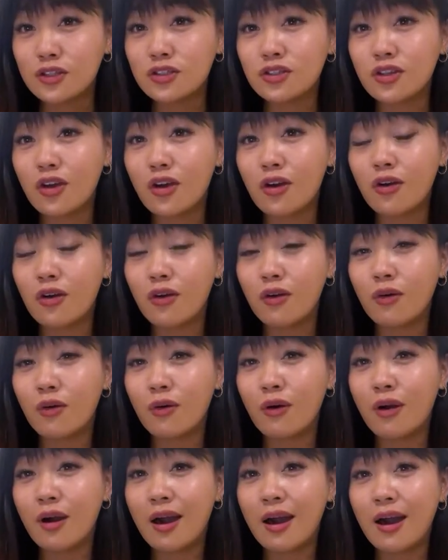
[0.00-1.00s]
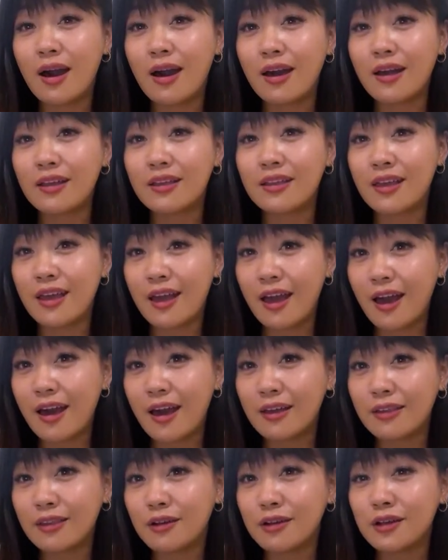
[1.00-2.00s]
So yeah,
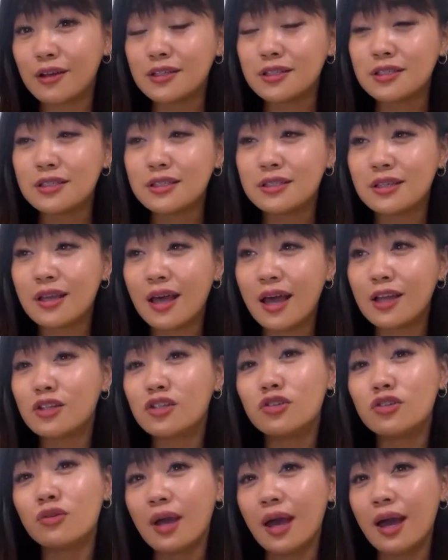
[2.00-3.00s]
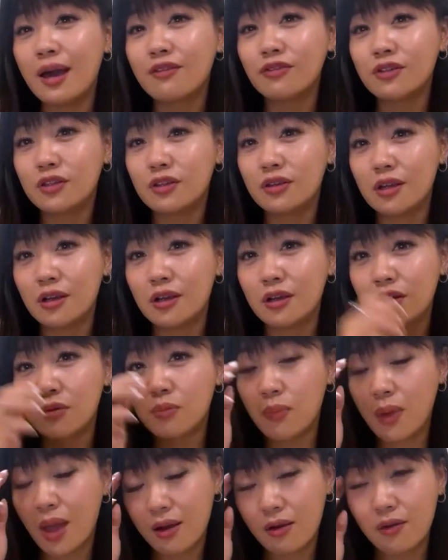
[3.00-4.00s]
I do have a theater
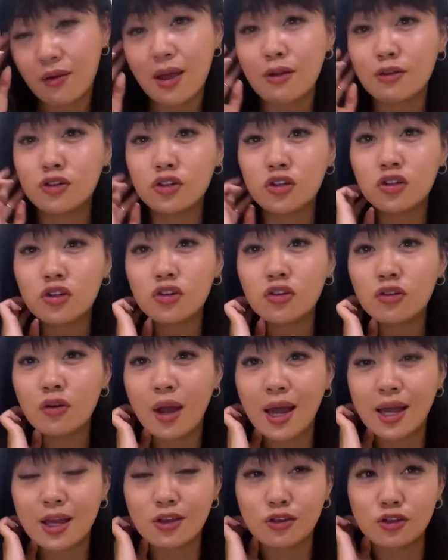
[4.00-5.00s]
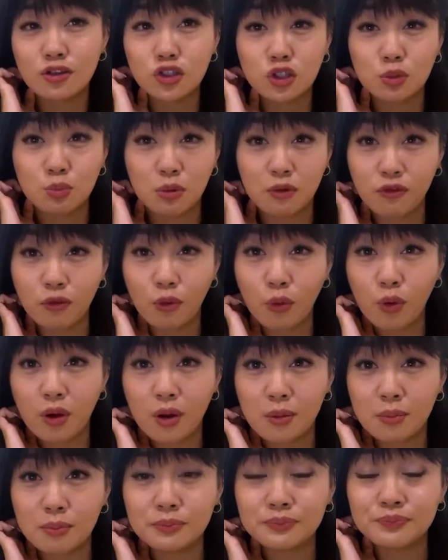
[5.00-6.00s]
background too. I used to
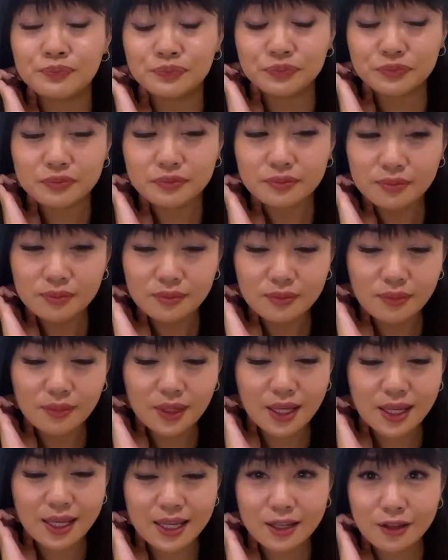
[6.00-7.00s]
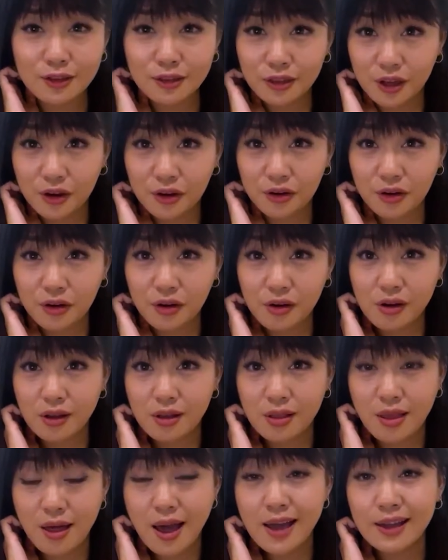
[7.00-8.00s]
perform in theater
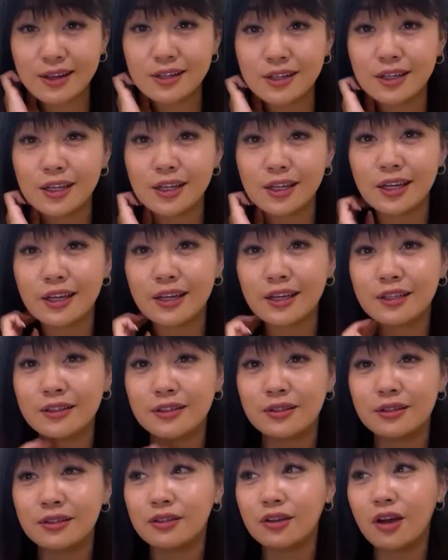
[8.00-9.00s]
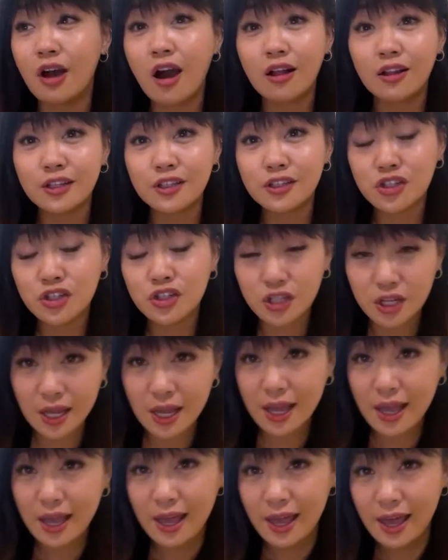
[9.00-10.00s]
a lot in college
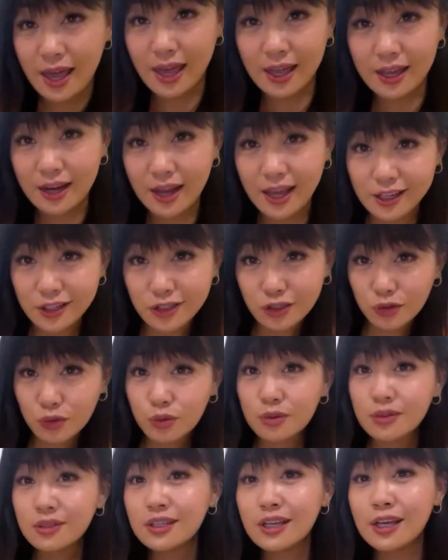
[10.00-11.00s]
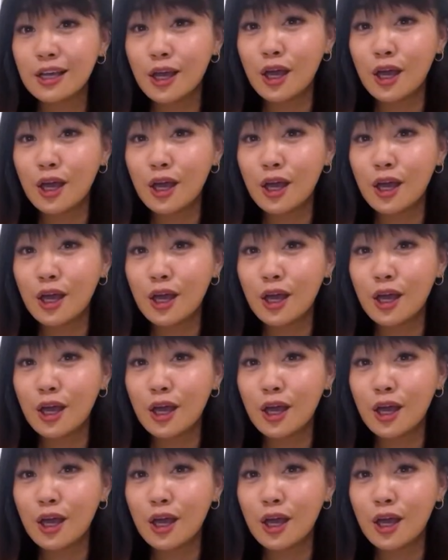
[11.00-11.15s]
and high school.